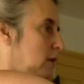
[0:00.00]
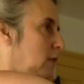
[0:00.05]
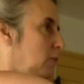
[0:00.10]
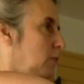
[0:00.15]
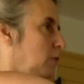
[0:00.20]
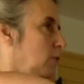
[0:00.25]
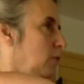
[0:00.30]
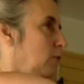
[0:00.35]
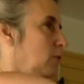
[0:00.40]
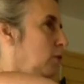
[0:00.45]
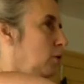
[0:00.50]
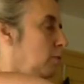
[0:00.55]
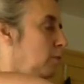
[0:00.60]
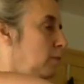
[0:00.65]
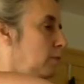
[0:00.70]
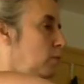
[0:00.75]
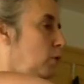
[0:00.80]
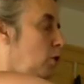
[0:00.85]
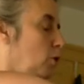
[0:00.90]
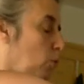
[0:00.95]
Keep
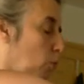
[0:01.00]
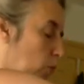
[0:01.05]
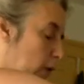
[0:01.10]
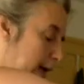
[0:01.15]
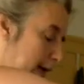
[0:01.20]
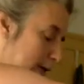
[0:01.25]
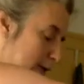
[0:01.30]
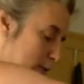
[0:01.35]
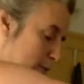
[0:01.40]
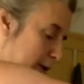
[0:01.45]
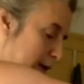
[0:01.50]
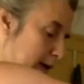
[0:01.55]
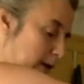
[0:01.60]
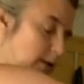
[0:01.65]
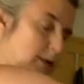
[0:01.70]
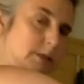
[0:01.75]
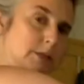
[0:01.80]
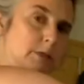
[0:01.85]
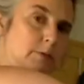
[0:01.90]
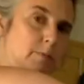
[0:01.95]
your weight
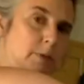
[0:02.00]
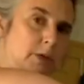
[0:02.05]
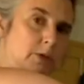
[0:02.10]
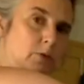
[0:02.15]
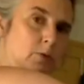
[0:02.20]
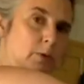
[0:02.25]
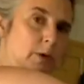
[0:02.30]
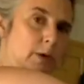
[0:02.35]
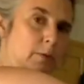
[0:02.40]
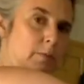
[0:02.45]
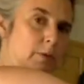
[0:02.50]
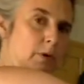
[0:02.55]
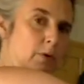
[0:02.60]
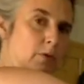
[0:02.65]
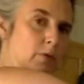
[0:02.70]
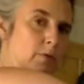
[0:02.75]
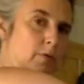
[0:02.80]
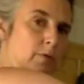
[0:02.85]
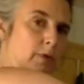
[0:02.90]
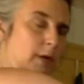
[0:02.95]
balanced between both
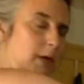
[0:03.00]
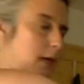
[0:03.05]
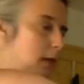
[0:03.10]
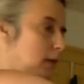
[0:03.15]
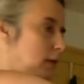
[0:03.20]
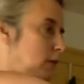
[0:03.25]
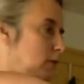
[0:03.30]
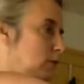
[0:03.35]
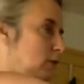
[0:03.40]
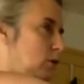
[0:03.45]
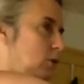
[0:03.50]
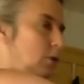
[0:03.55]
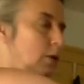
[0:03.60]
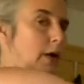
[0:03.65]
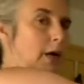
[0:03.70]
feet so you're